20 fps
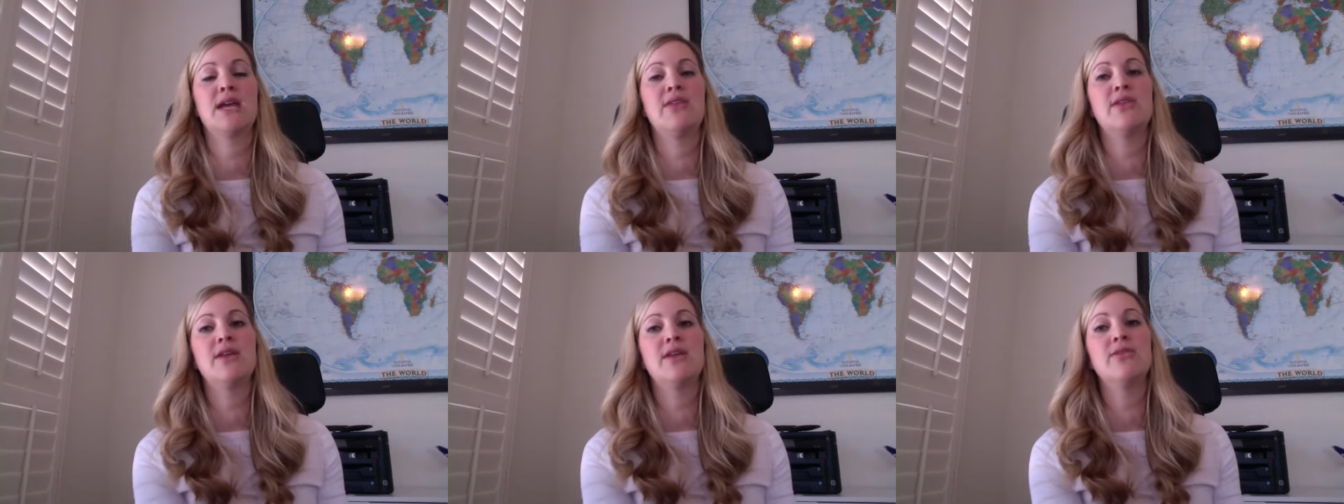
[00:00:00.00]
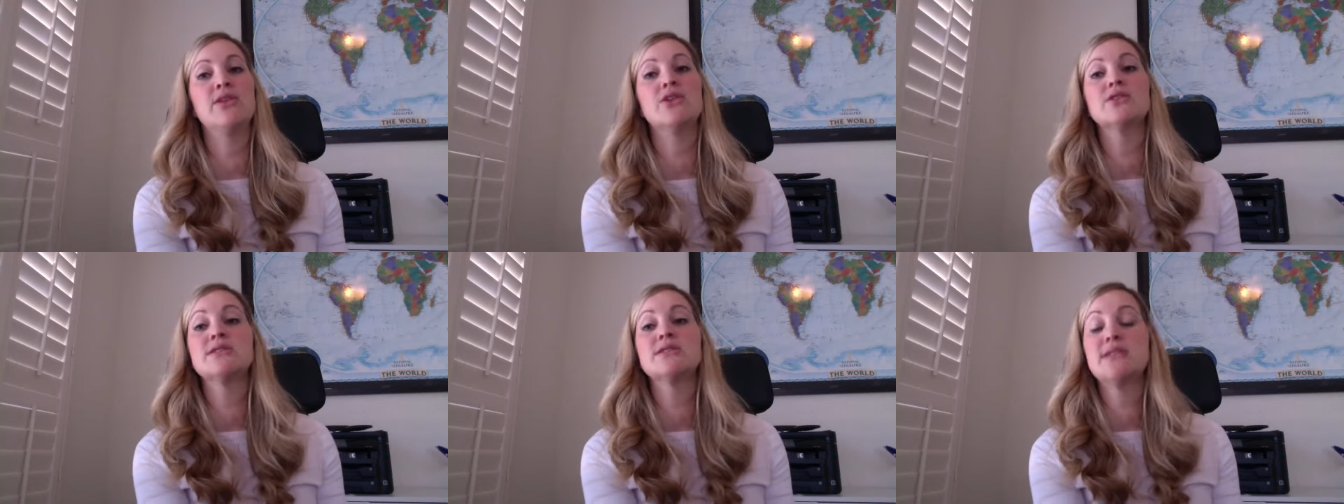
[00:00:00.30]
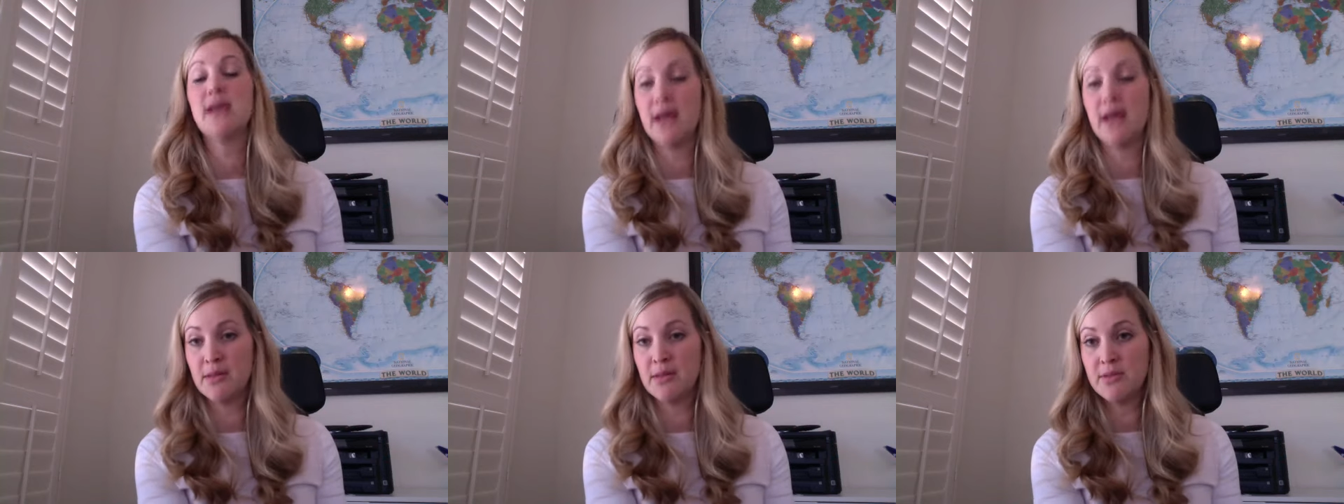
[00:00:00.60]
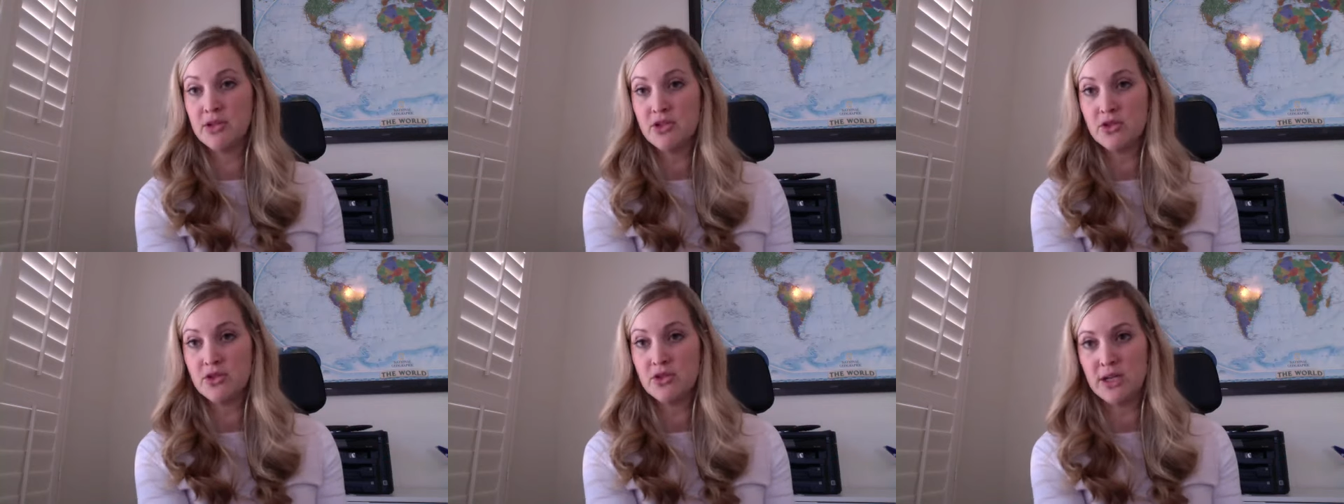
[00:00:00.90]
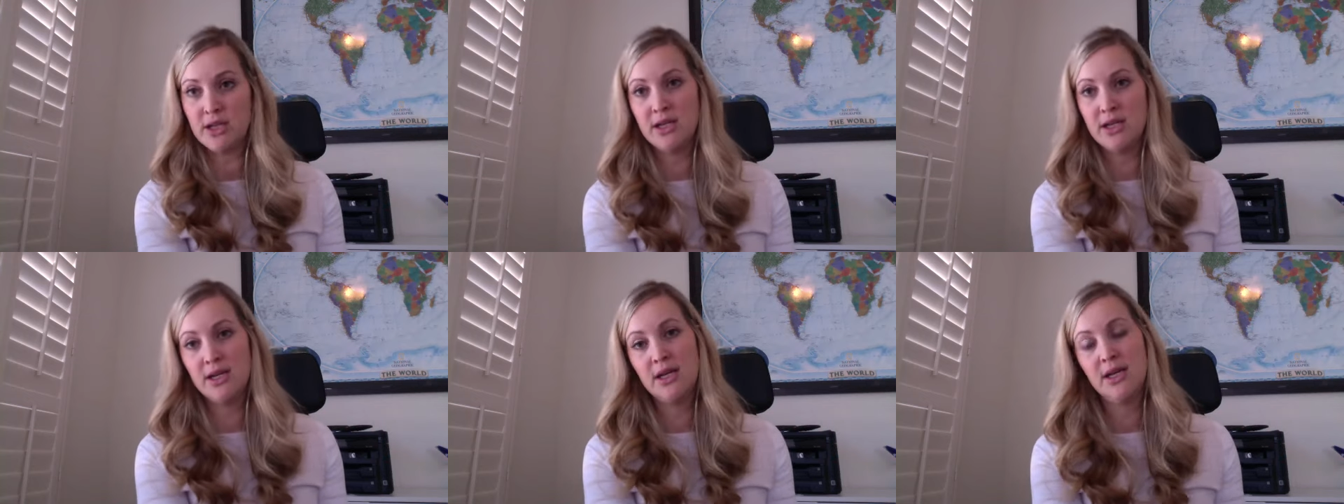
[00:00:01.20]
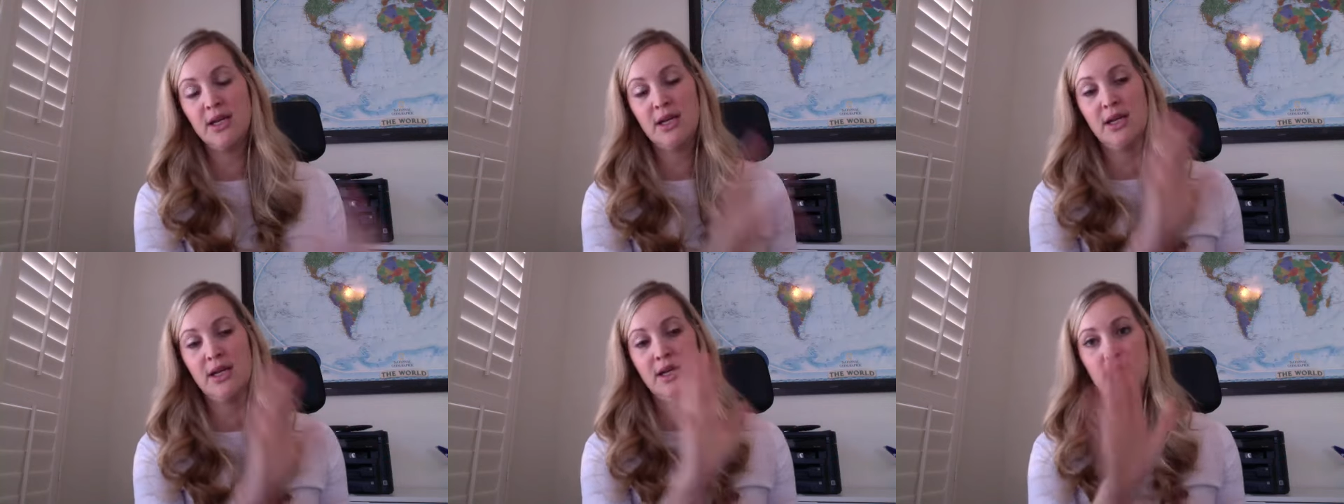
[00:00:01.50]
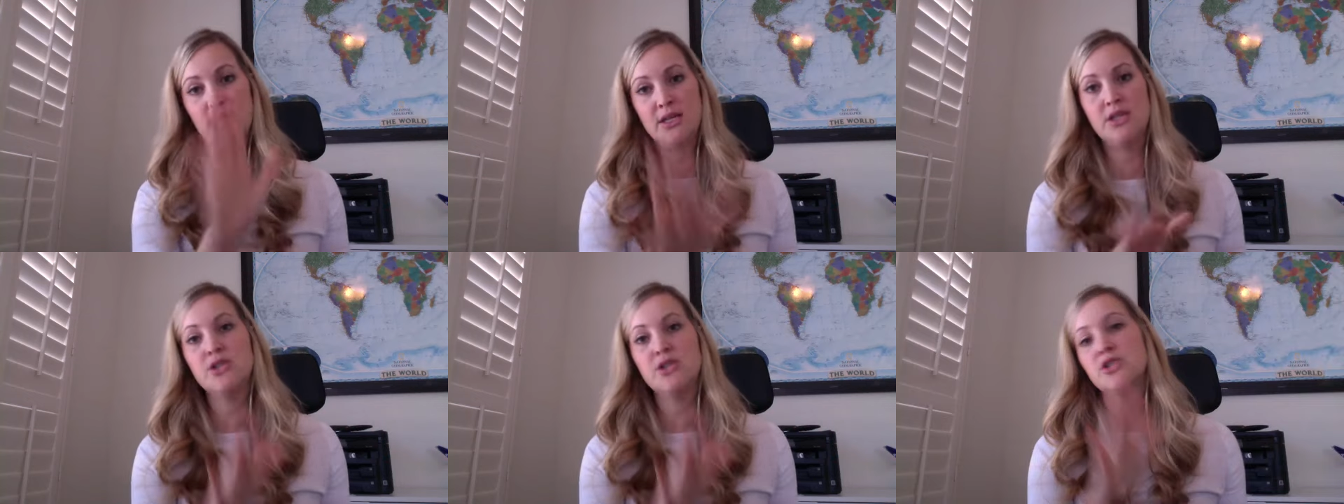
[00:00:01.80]
And then there's the elementary
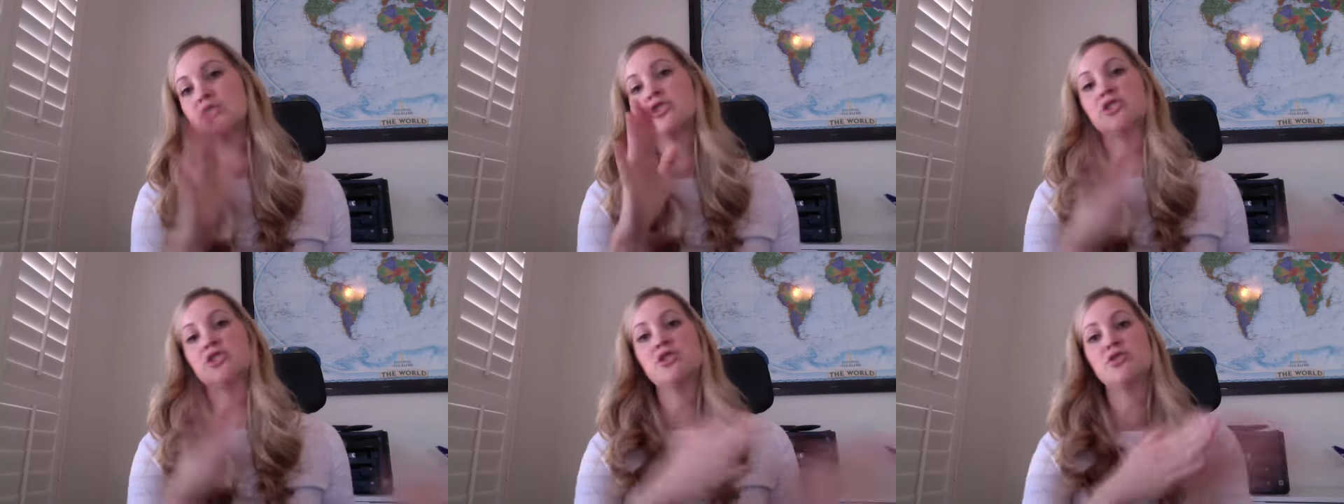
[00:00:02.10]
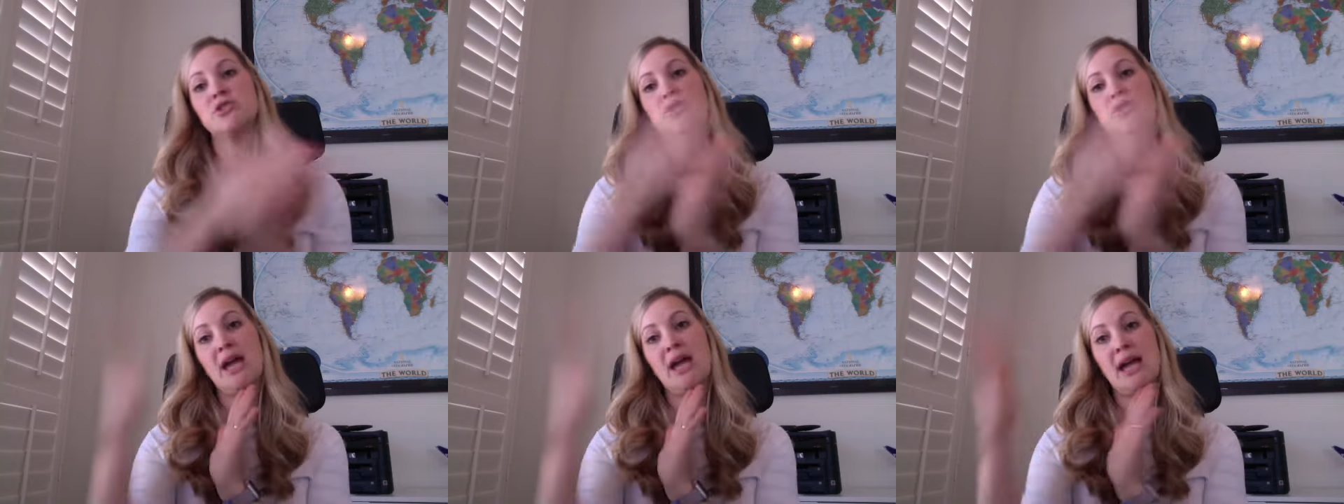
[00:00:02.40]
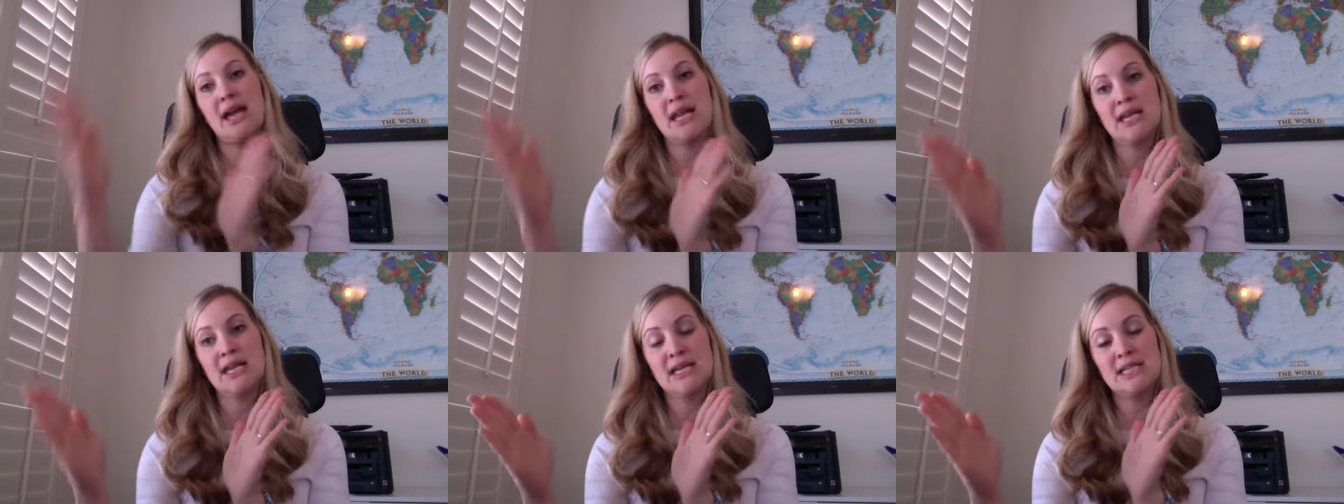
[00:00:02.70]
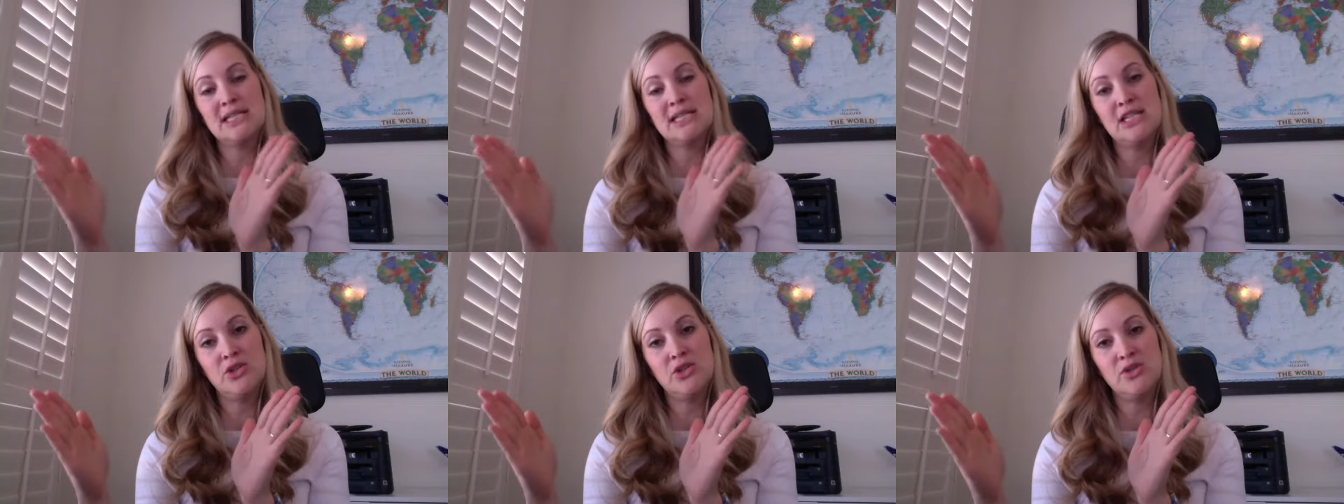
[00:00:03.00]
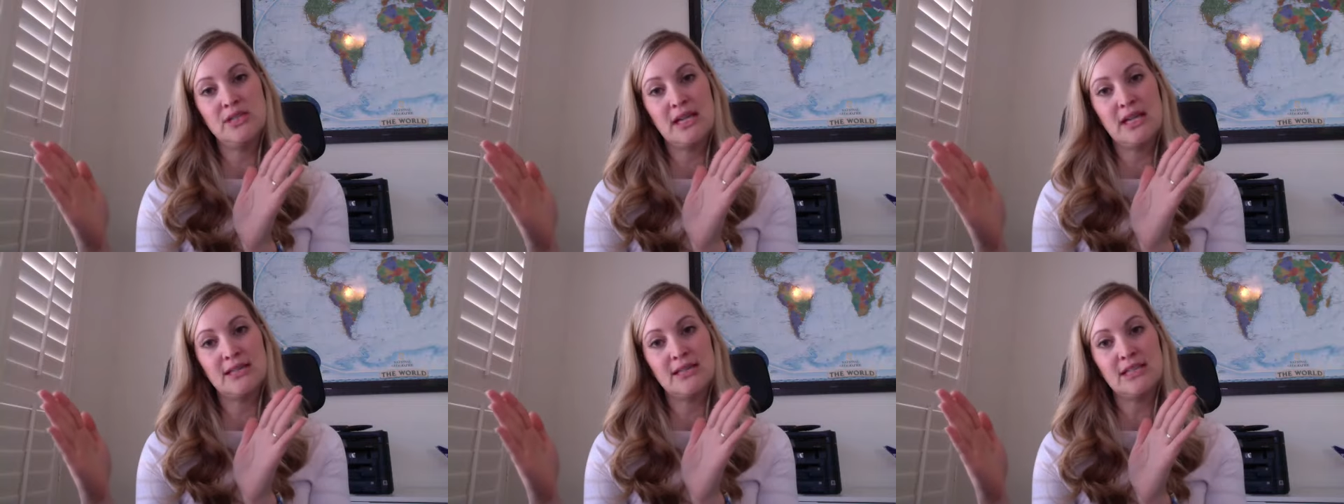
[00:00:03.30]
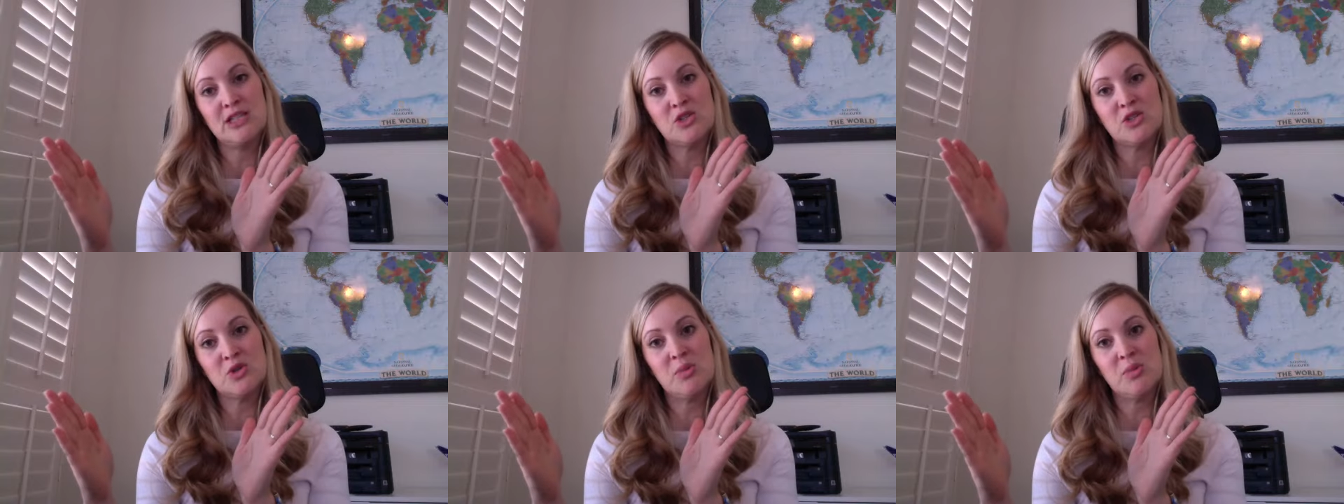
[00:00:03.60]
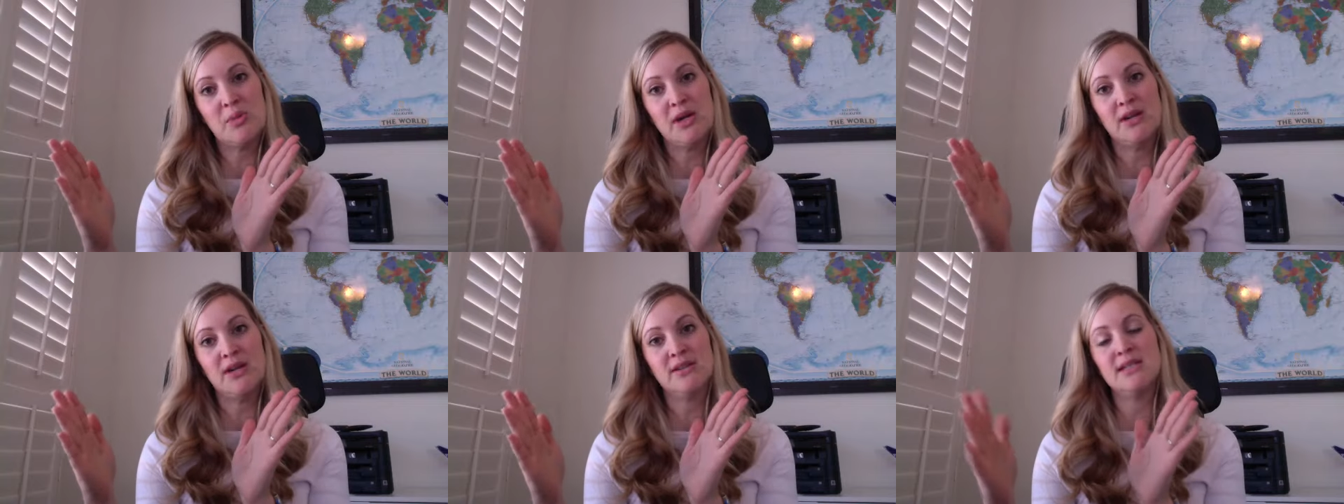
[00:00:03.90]
years too. So that kind of continues that sensory
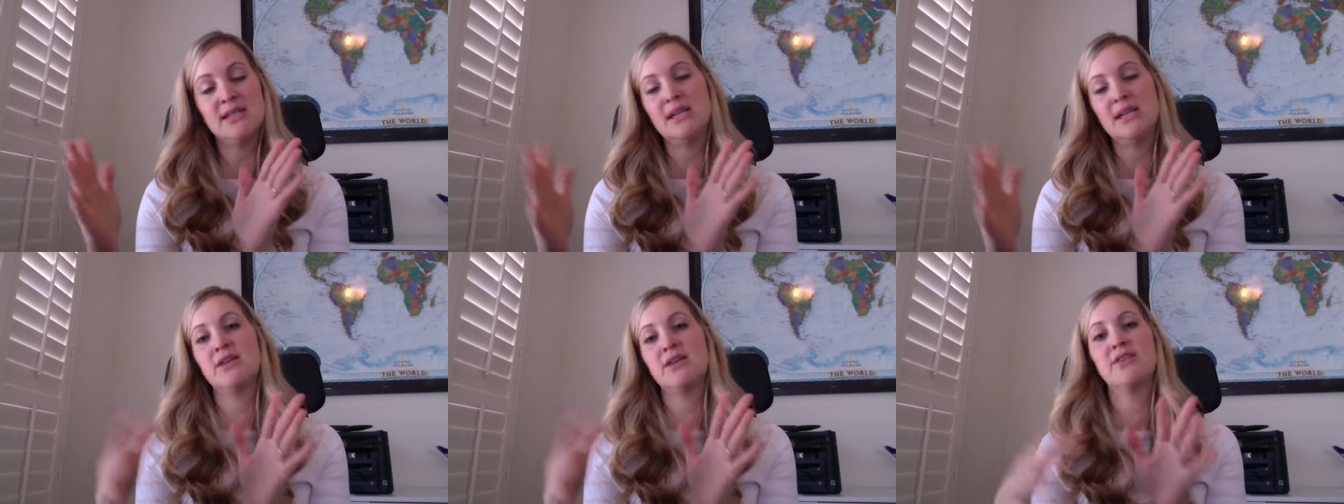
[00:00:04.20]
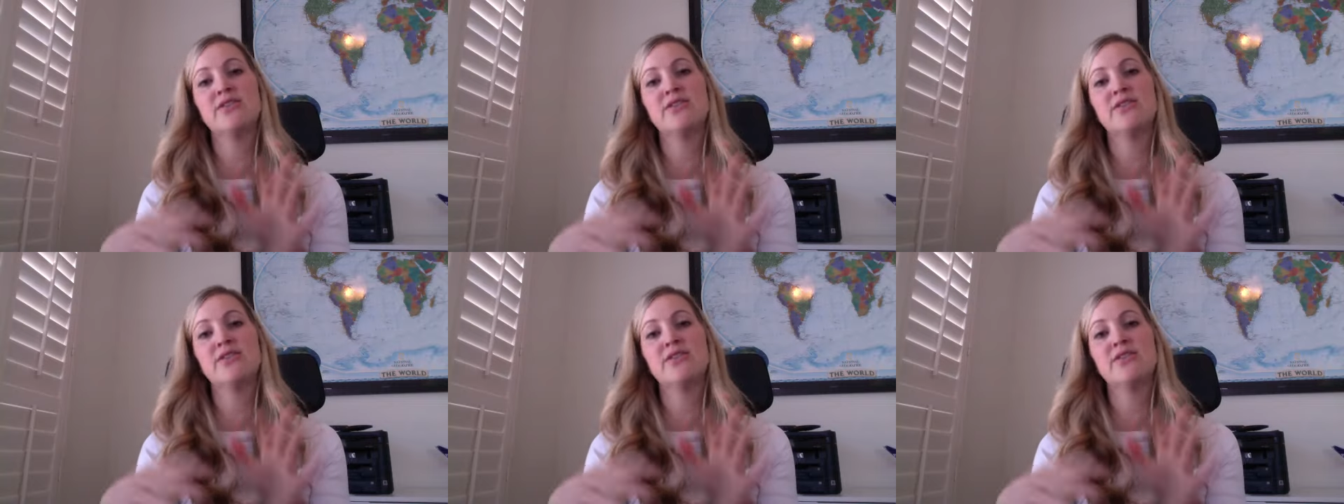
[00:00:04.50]
parenting of,